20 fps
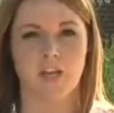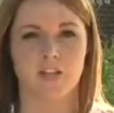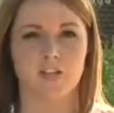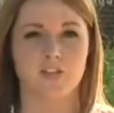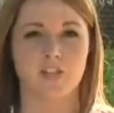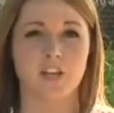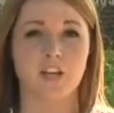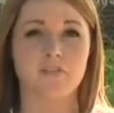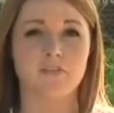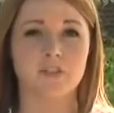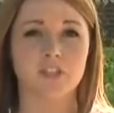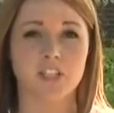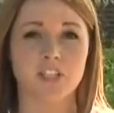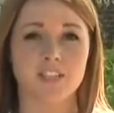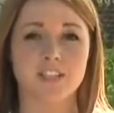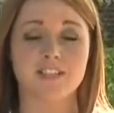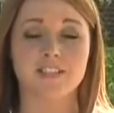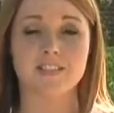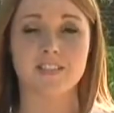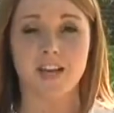Jeff, Gina,
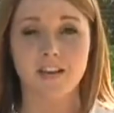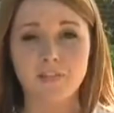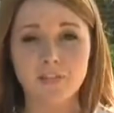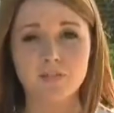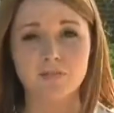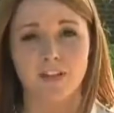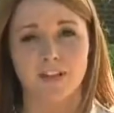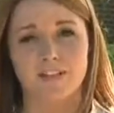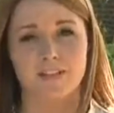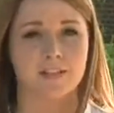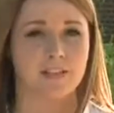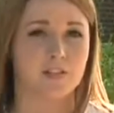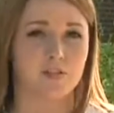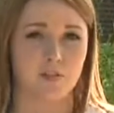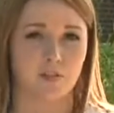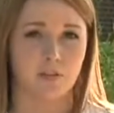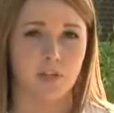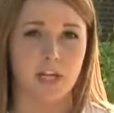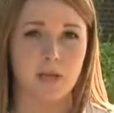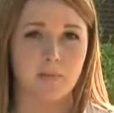seven residential
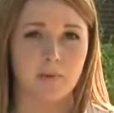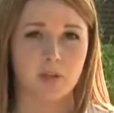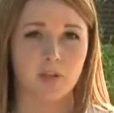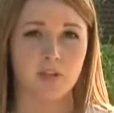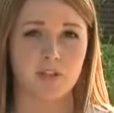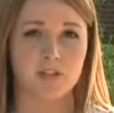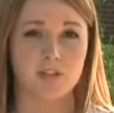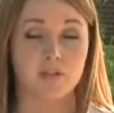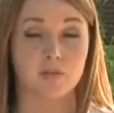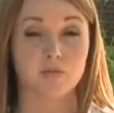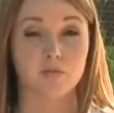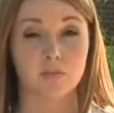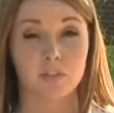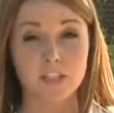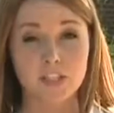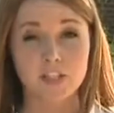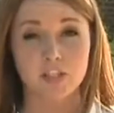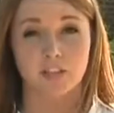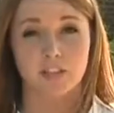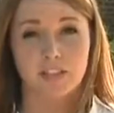neighborhoods
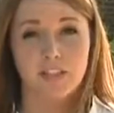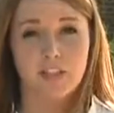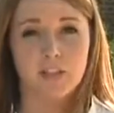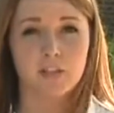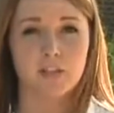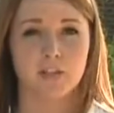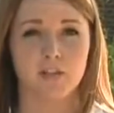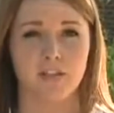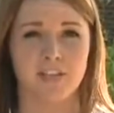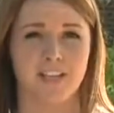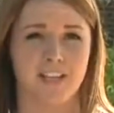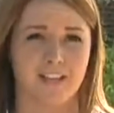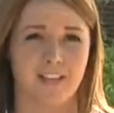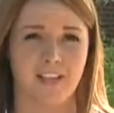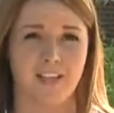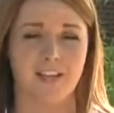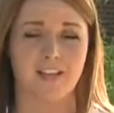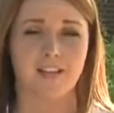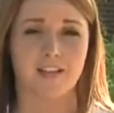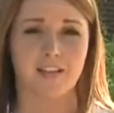originally included in the
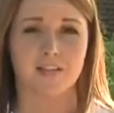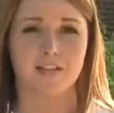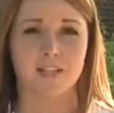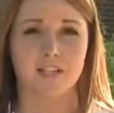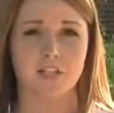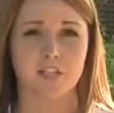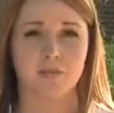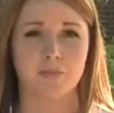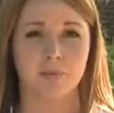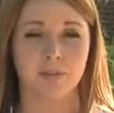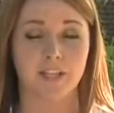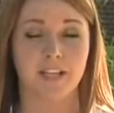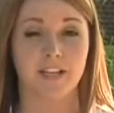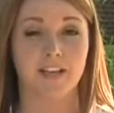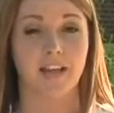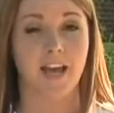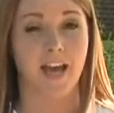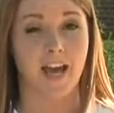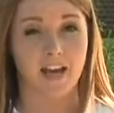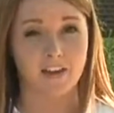annexation plan
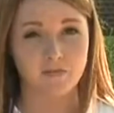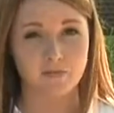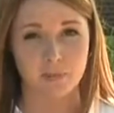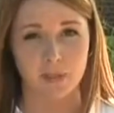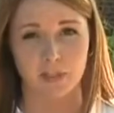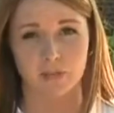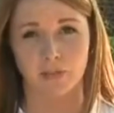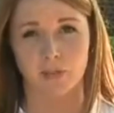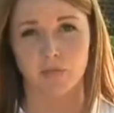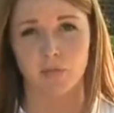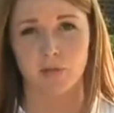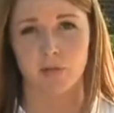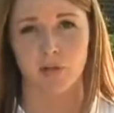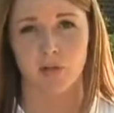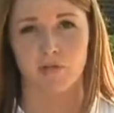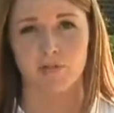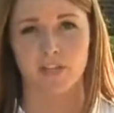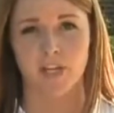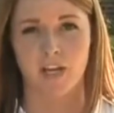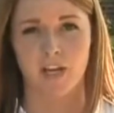have been
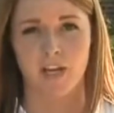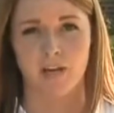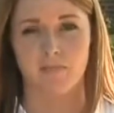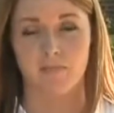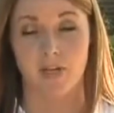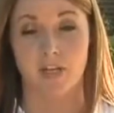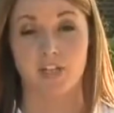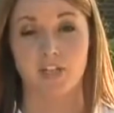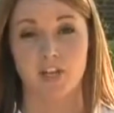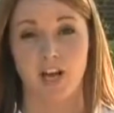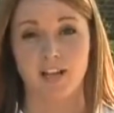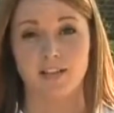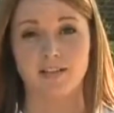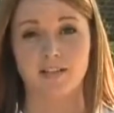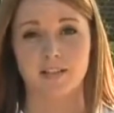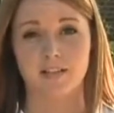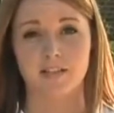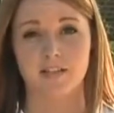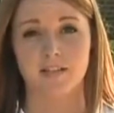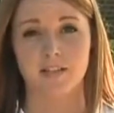removed. Mayor John
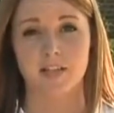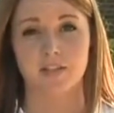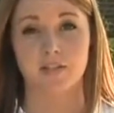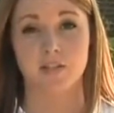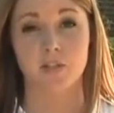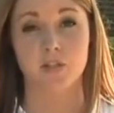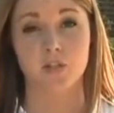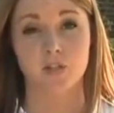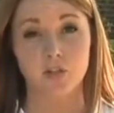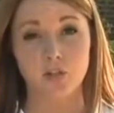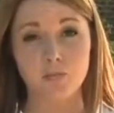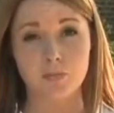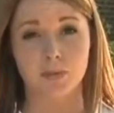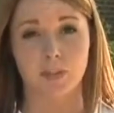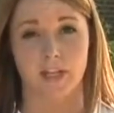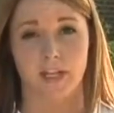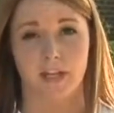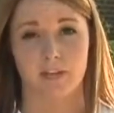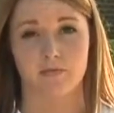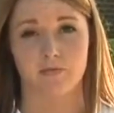Dennis says the new
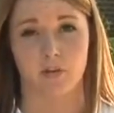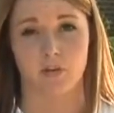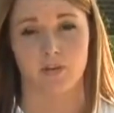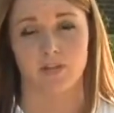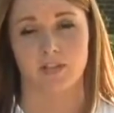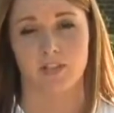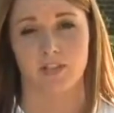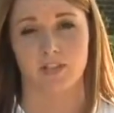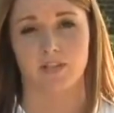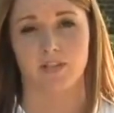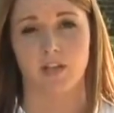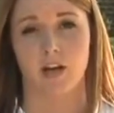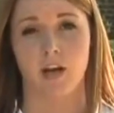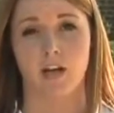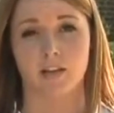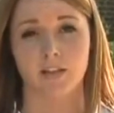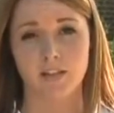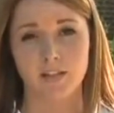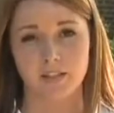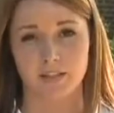plan focuses on
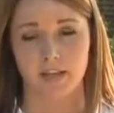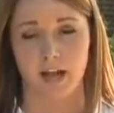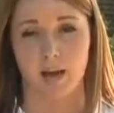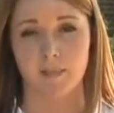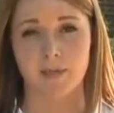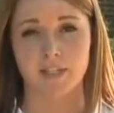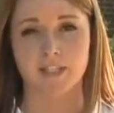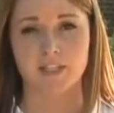economic